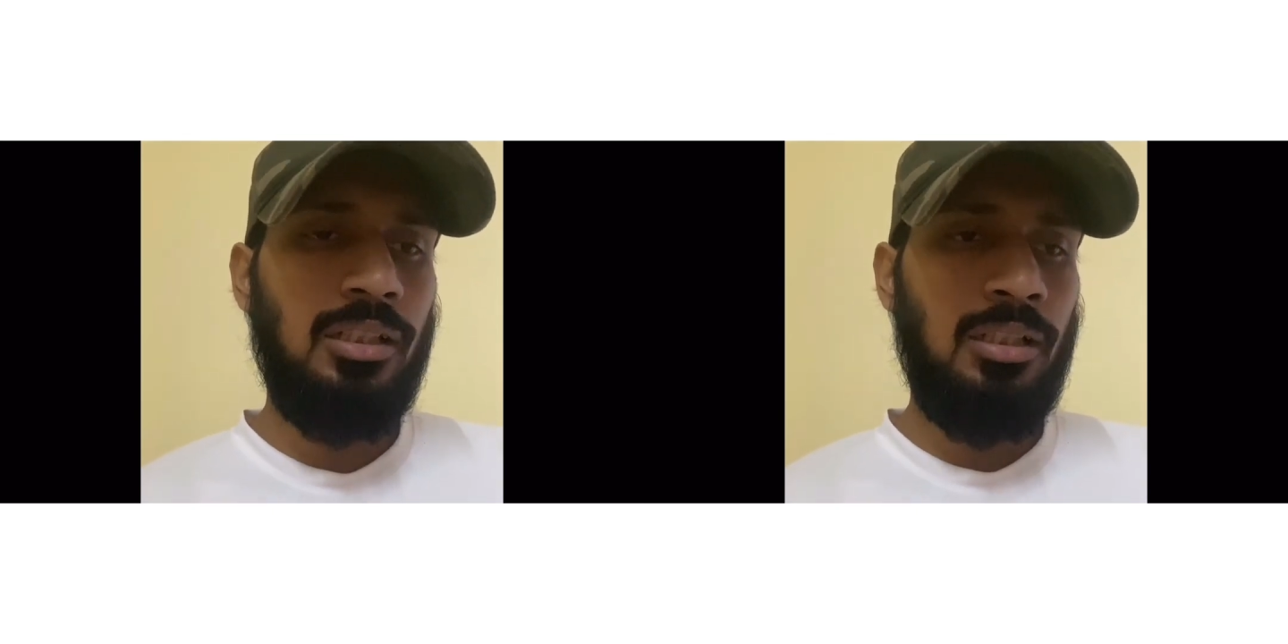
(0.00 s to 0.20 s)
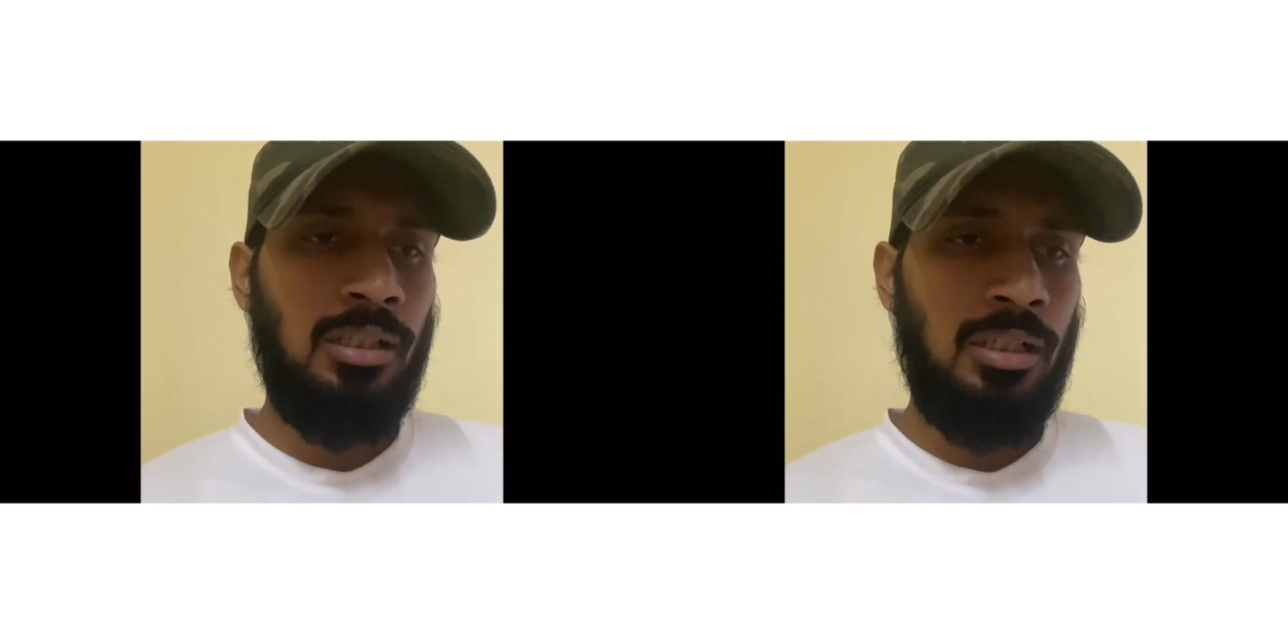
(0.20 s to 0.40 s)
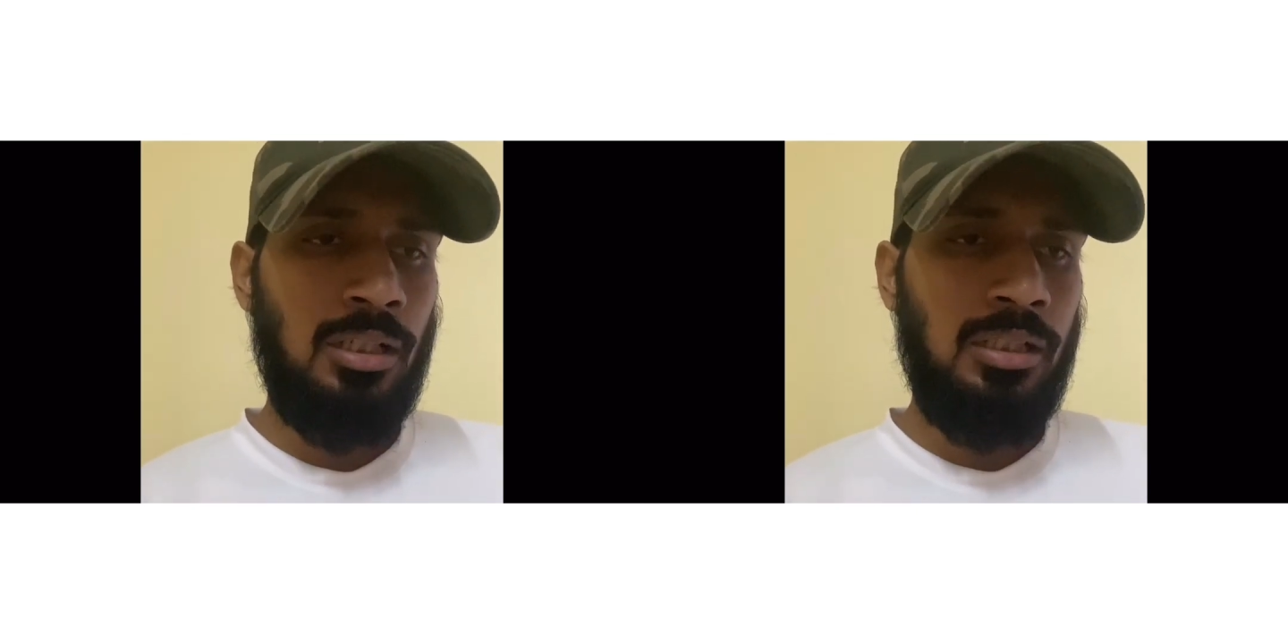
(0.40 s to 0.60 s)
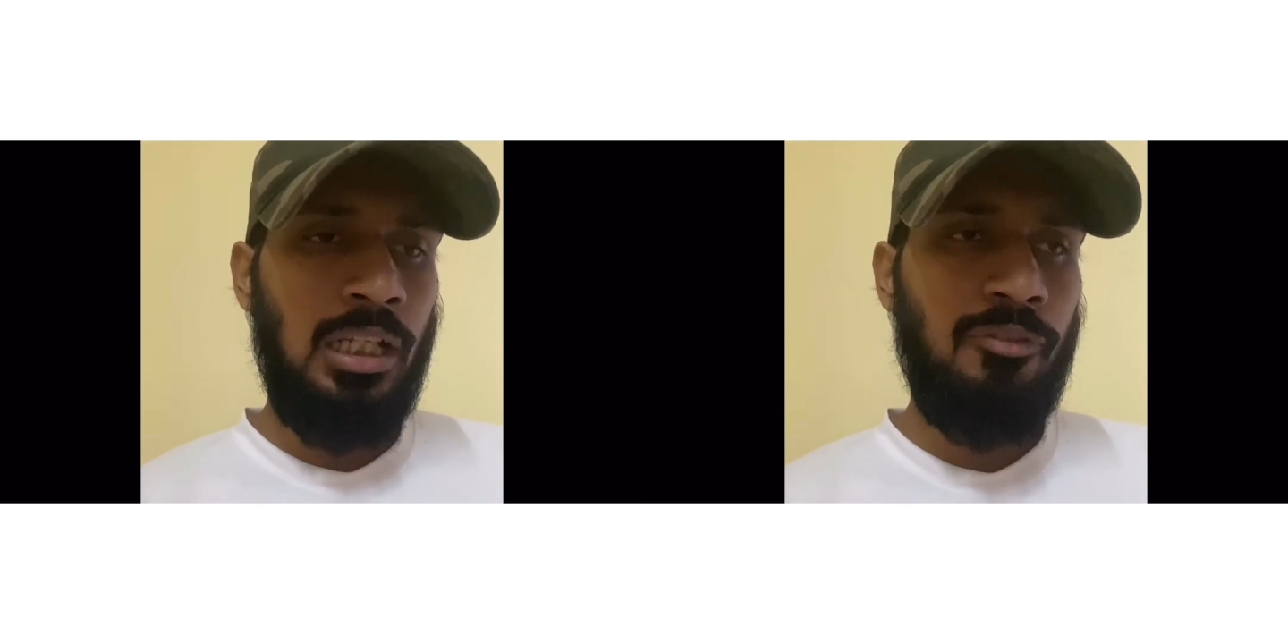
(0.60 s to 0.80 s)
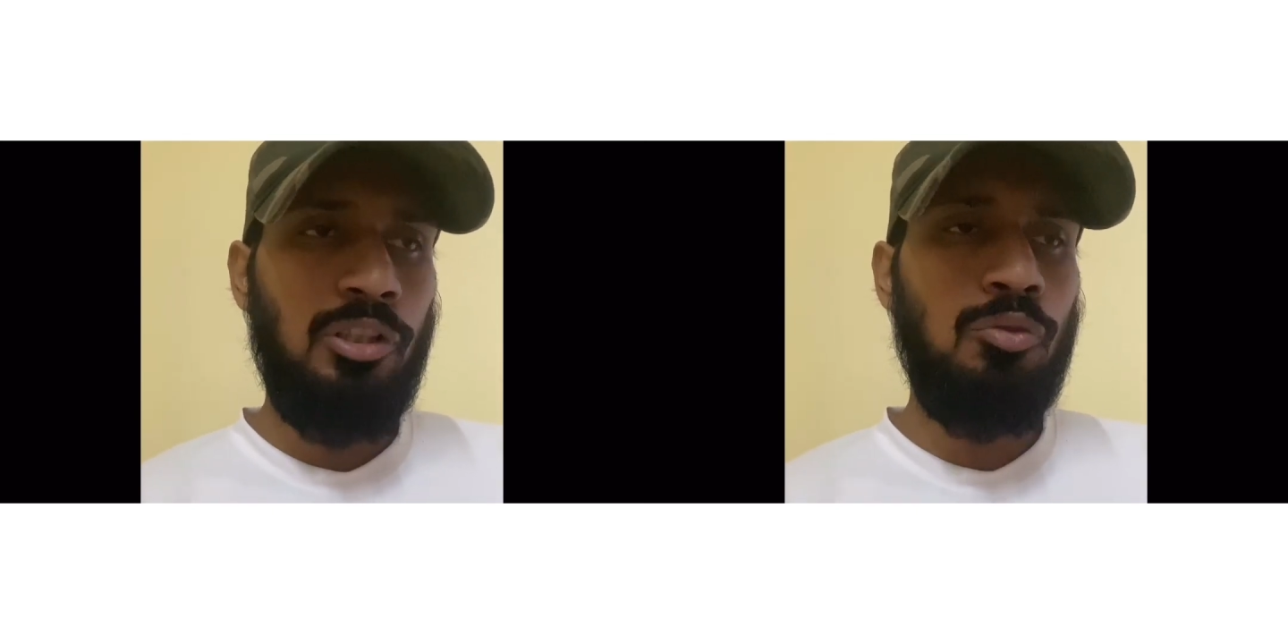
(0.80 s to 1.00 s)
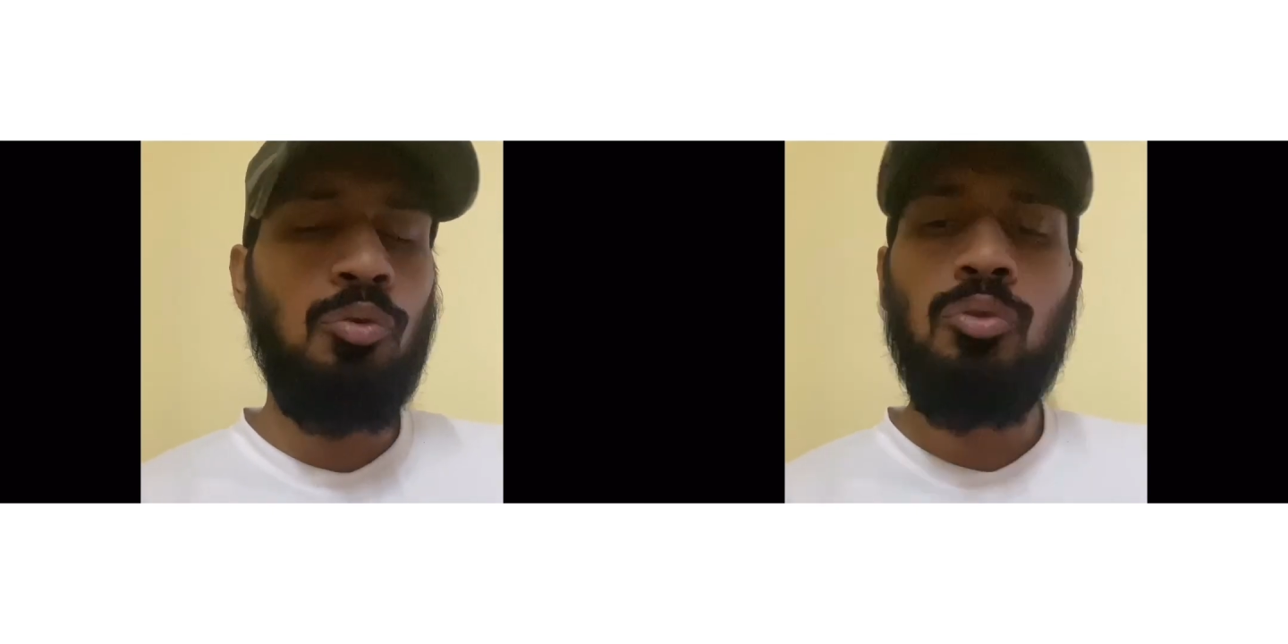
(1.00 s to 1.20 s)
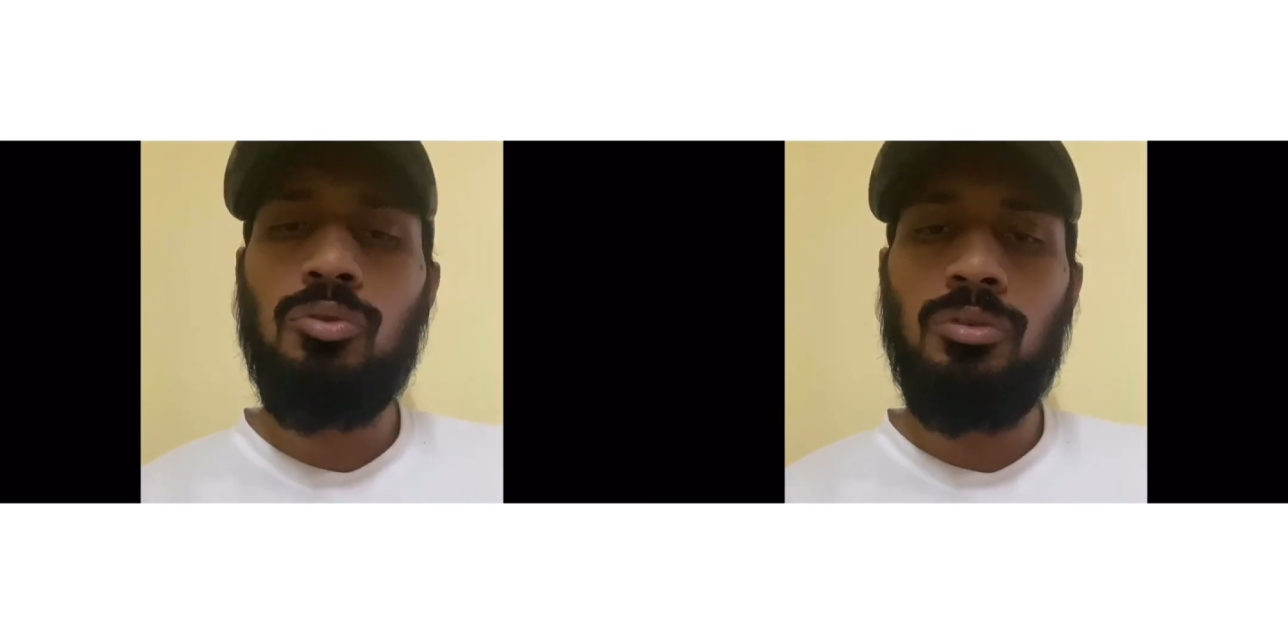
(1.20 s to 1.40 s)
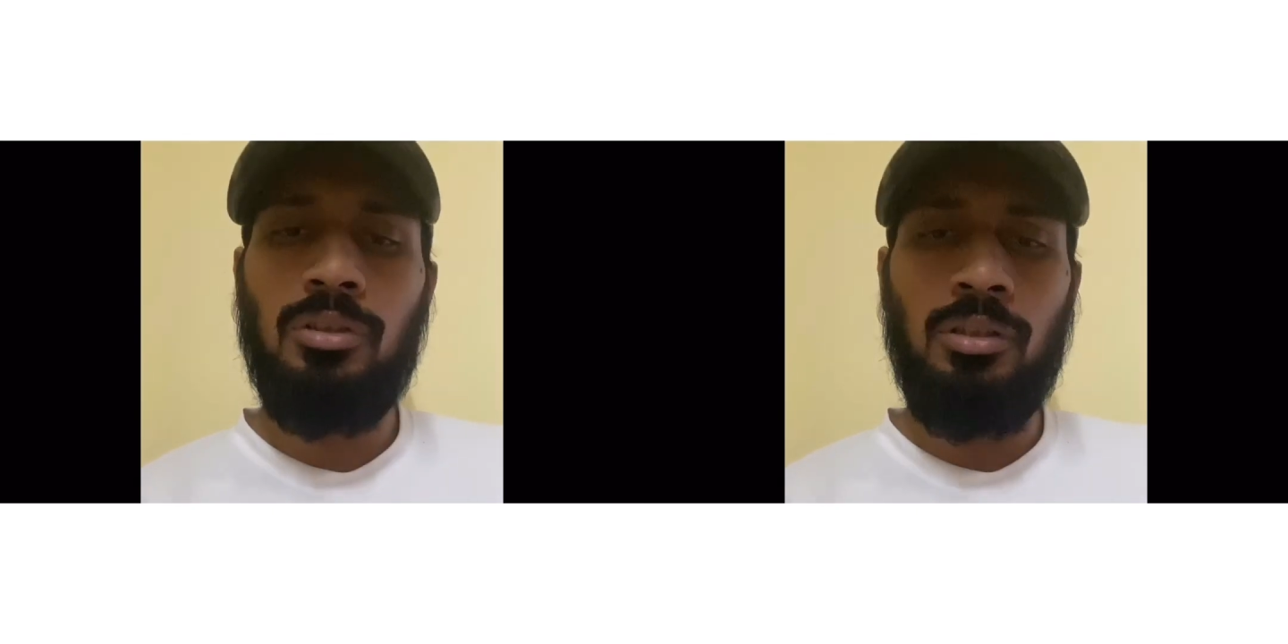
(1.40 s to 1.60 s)
there were
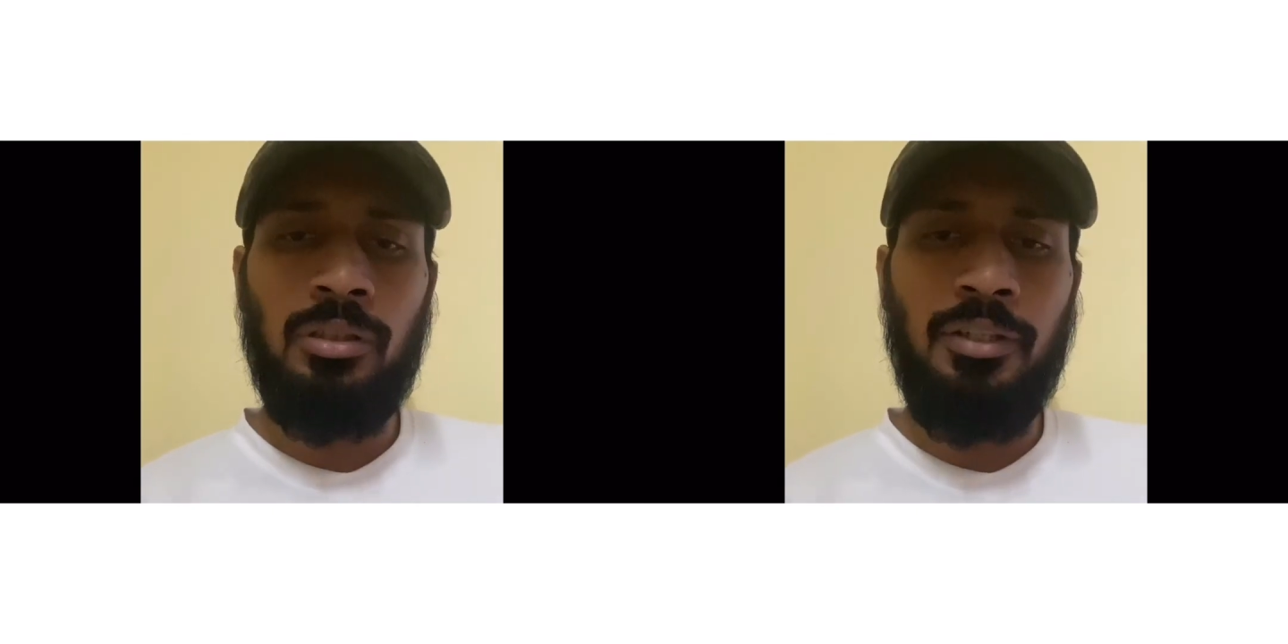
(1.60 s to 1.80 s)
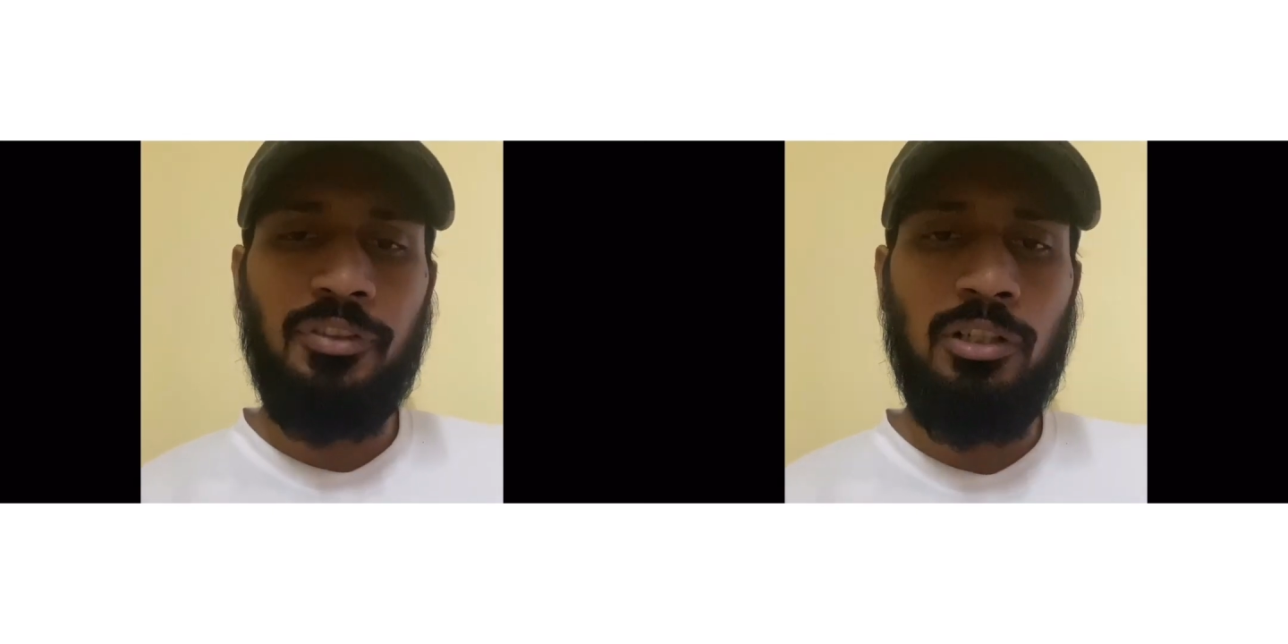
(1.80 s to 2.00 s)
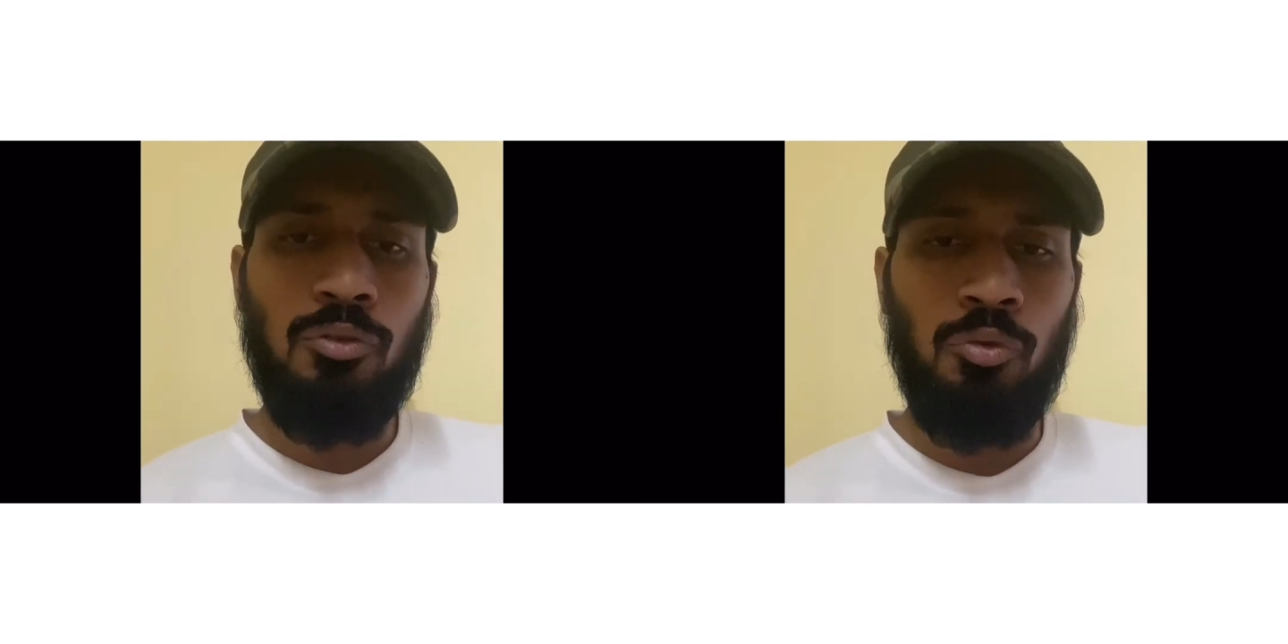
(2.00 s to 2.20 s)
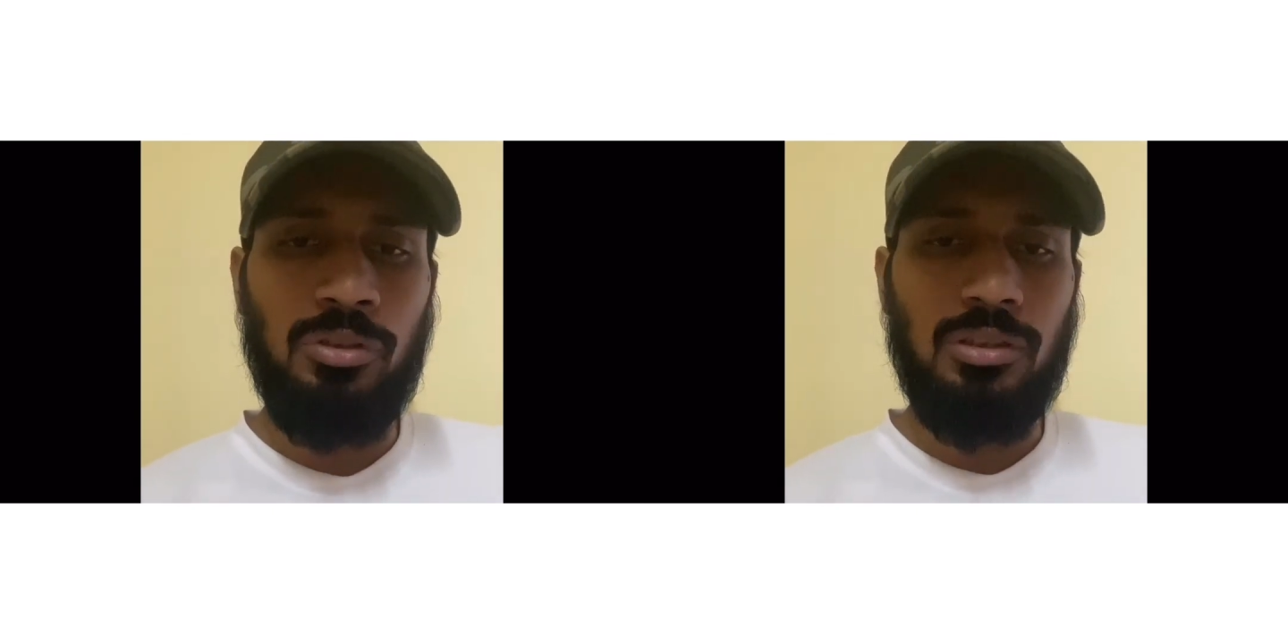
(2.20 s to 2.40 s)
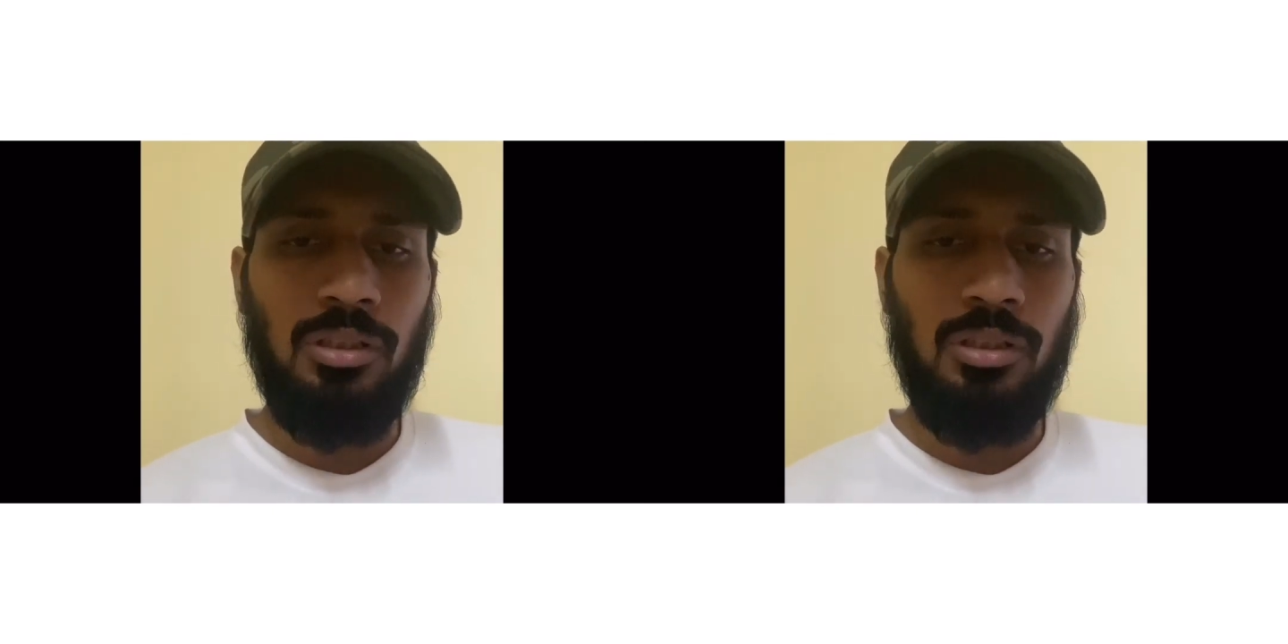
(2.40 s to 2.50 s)
two different routes.